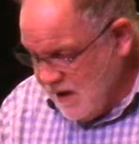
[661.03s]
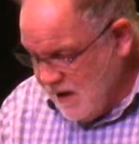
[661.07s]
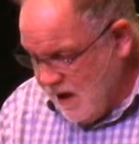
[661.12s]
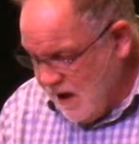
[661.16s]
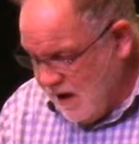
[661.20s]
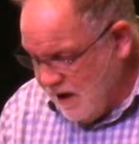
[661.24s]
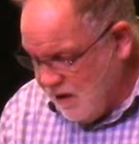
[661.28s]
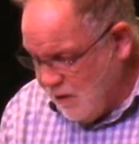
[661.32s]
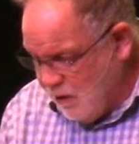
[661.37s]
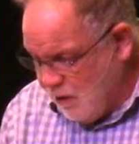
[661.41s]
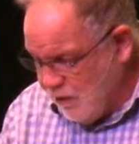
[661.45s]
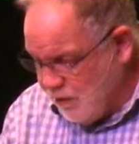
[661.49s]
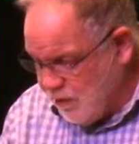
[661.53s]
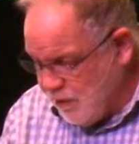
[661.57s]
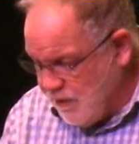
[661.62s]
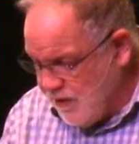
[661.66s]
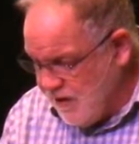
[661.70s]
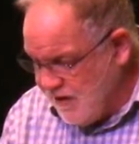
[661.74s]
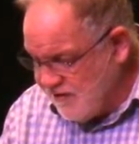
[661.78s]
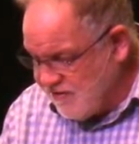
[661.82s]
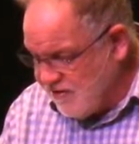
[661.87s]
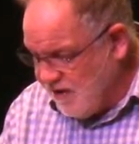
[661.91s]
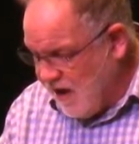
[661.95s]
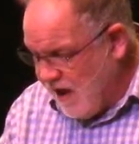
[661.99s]
uh, go through
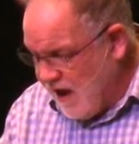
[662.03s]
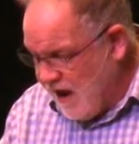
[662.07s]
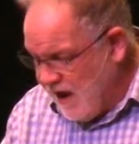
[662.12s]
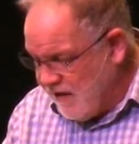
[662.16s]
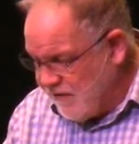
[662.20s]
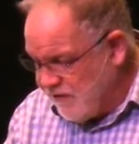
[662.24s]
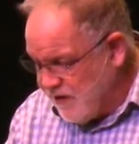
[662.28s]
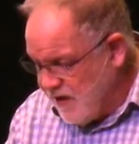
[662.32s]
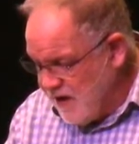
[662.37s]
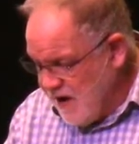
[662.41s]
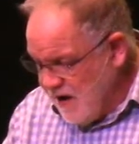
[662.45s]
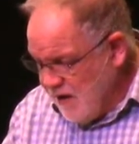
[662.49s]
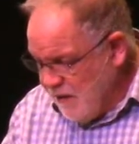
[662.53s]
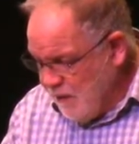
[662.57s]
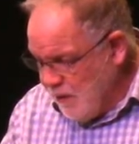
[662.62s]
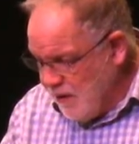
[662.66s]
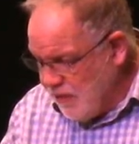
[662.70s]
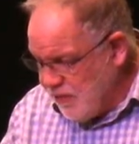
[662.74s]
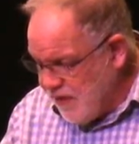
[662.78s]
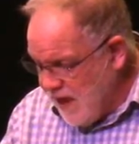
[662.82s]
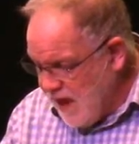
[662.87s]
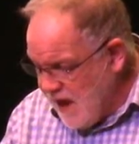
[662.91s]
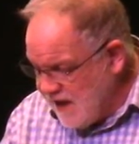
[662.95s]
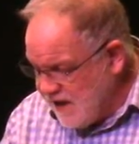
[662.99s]
this life. We
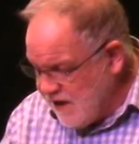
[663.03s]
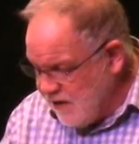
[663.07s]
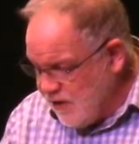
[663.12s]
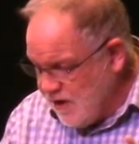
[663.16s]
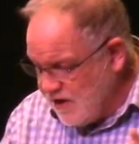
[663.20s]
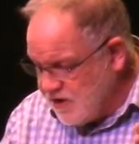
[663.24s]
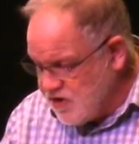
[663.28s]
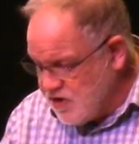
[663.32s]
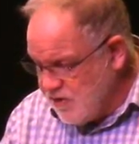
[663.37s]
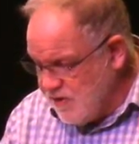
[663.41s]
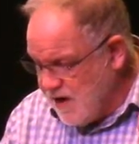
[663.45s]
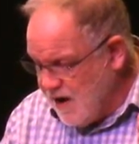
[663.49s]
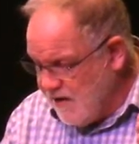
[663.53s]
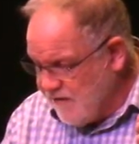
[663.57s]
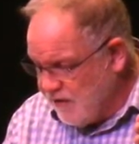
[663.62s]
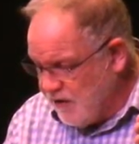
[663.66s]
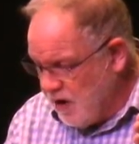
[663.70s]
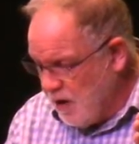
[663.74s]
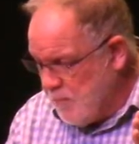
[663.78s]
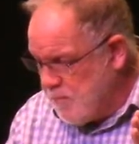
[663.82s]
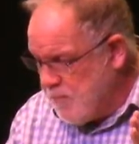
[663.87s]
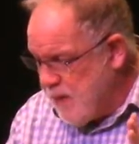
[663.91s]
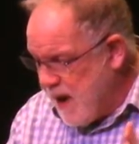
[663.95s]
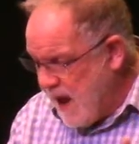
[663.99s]
thank you that you
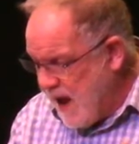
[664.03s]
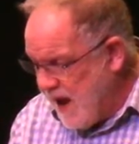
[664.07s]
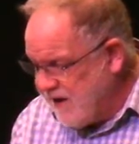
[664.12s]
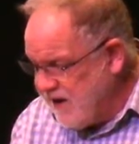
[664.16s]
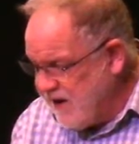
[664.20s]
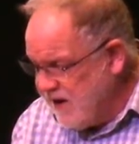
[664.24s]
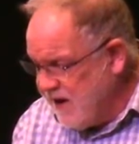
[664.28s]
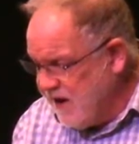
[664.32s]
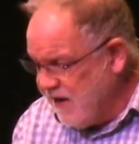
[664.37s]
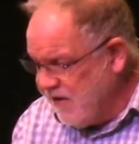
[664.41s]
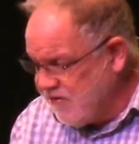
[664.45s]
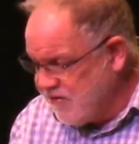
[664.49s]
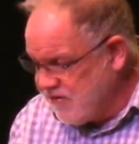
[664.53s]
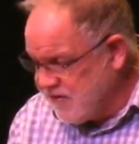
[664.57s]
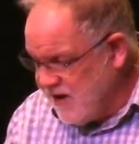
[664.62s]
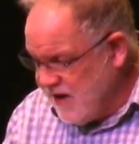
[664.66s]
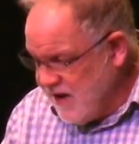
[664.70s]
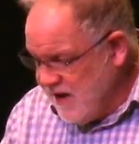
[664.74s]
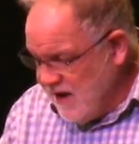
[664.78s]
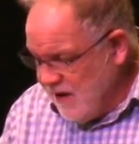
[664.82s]
never abandon us.